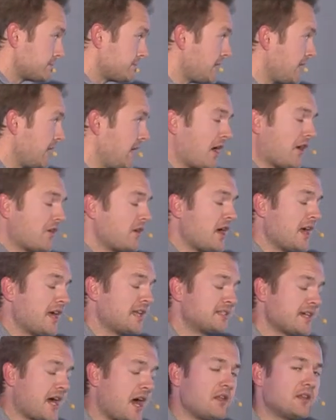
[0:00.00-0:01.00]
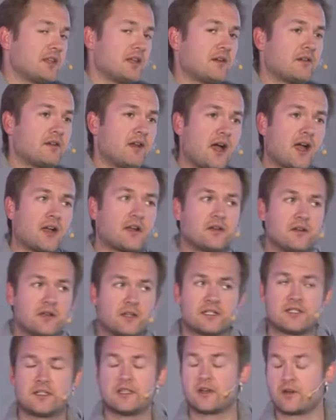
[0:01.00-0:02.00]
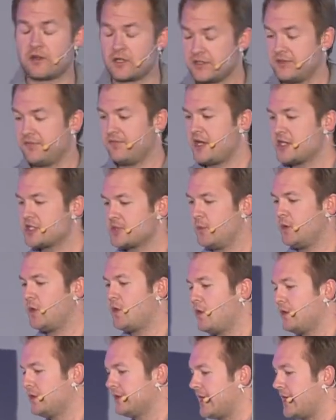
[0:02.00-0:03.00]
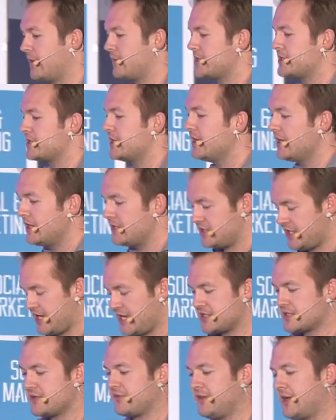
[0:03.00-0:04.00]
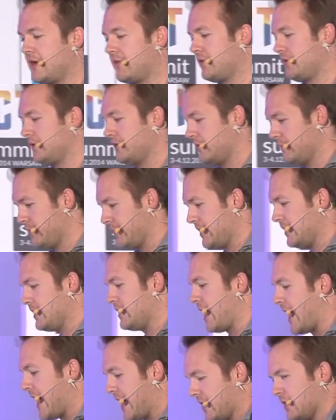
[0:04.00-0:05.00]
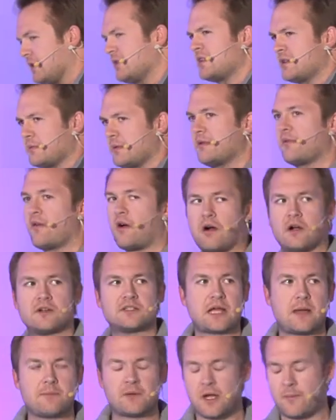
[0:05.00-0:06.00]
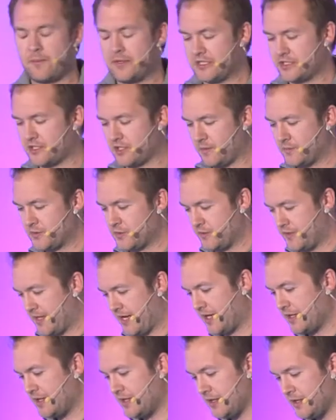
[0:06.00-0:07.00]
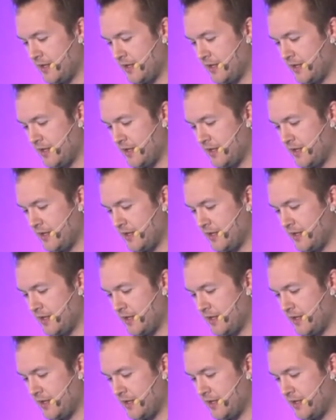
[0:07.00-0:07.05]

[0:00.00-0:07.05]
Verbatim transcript: are not, entirely are not cooked. They're cooked in vegetable oil now, which changed the flavor a little bit, and I had a little bit of a hard time coming to terms with that.